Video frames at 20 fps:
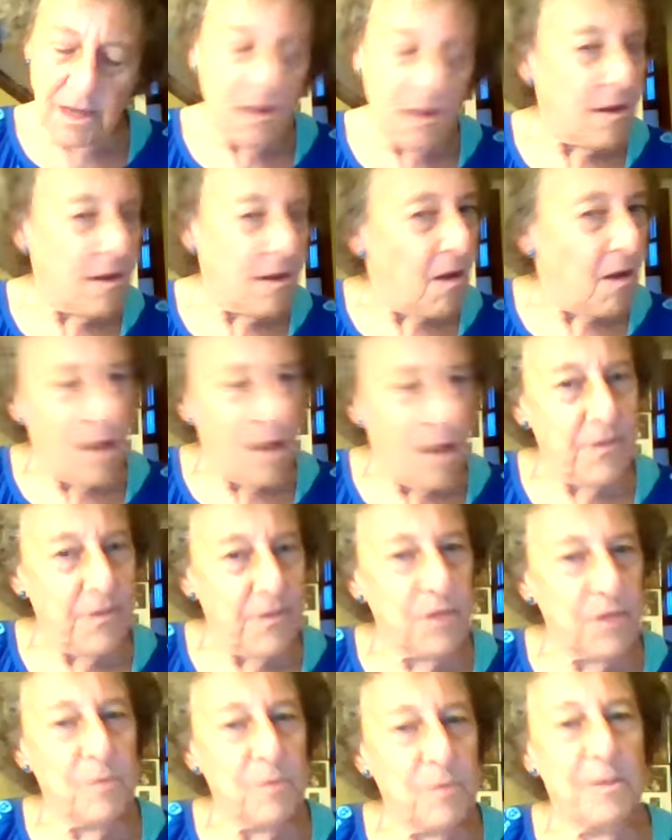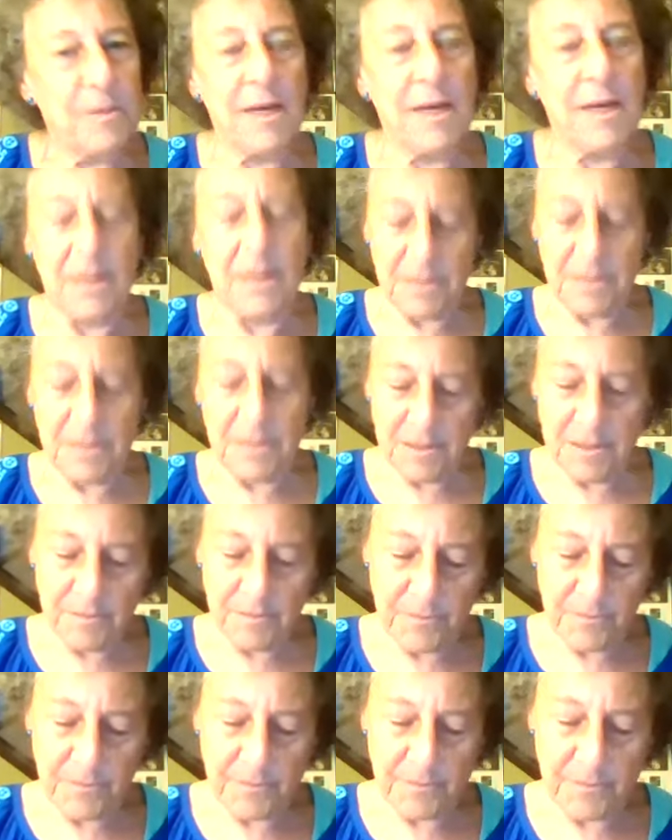all that you had planned,
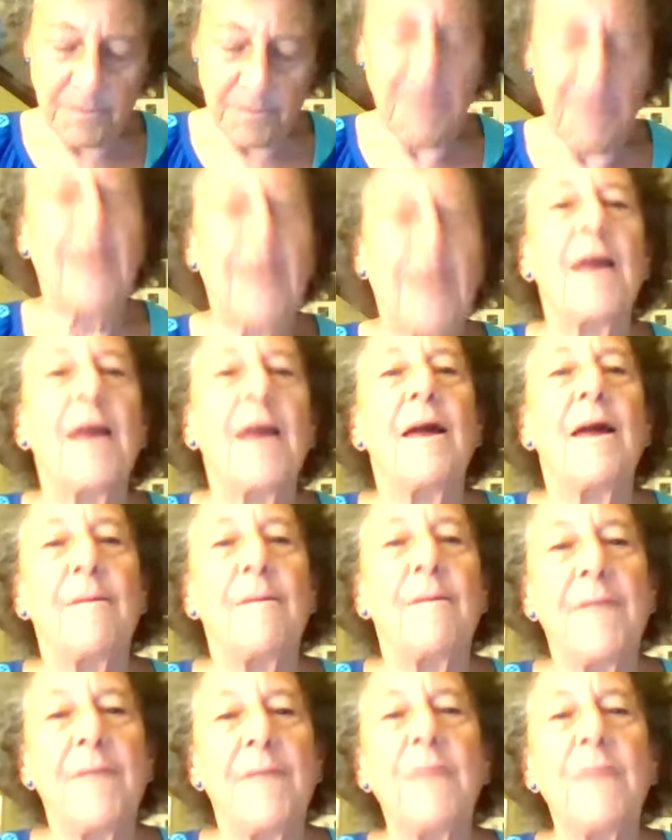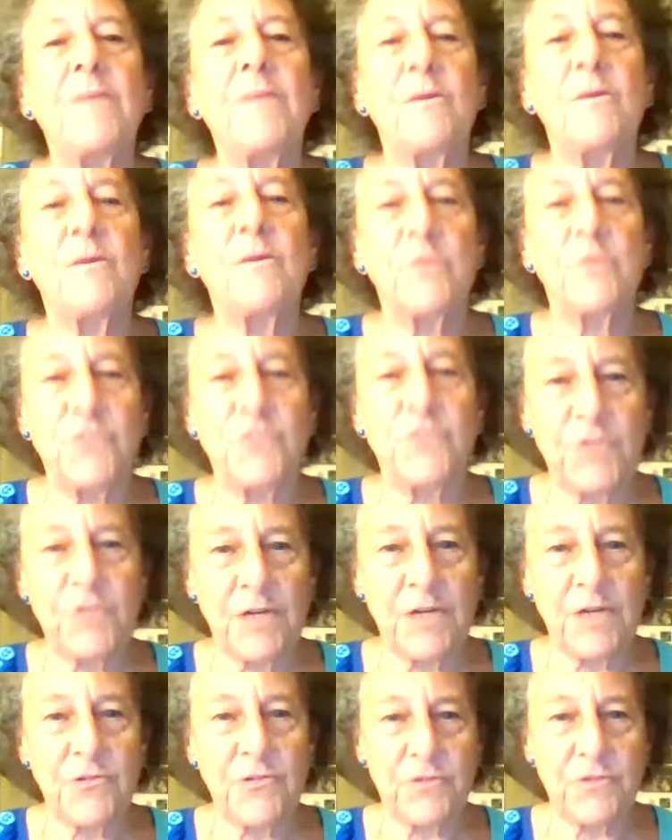maybe it was
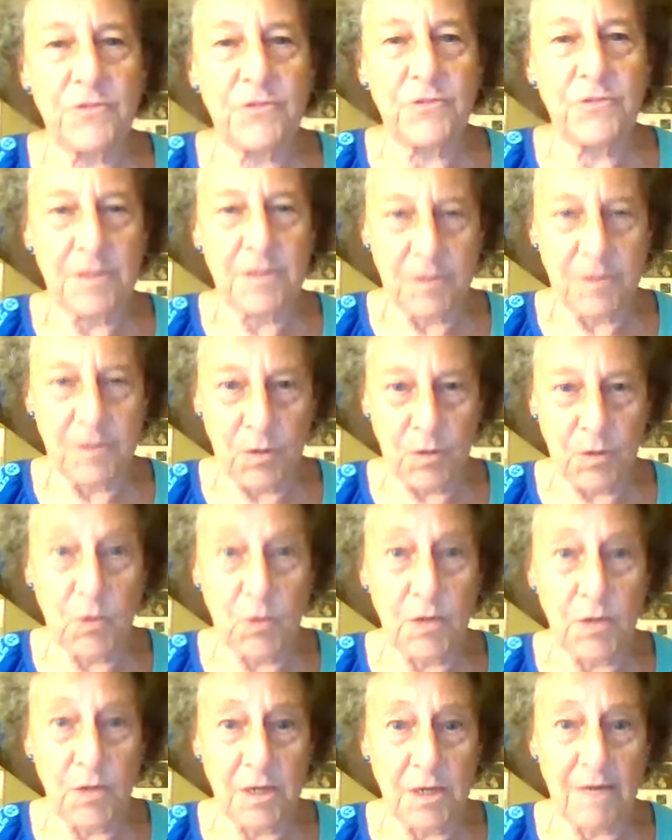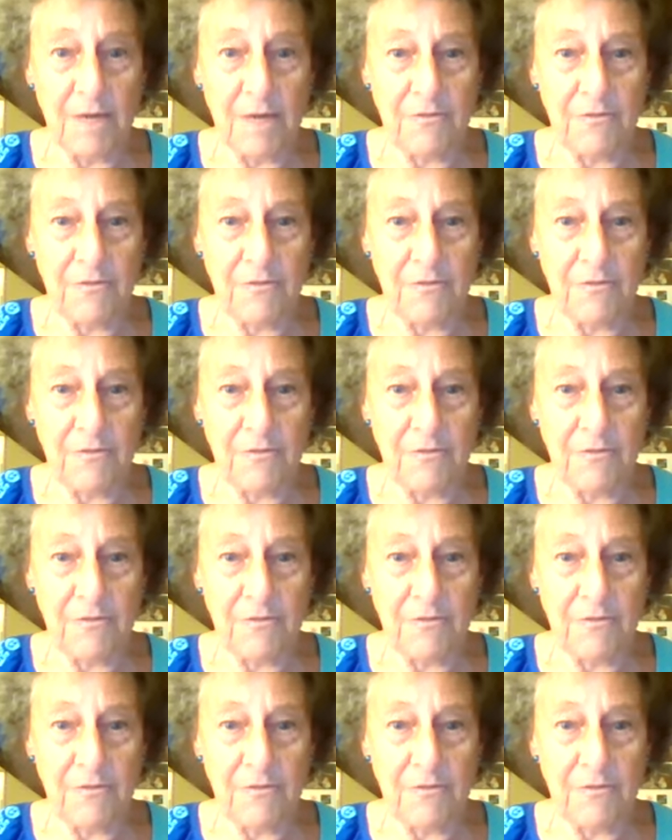just good enough.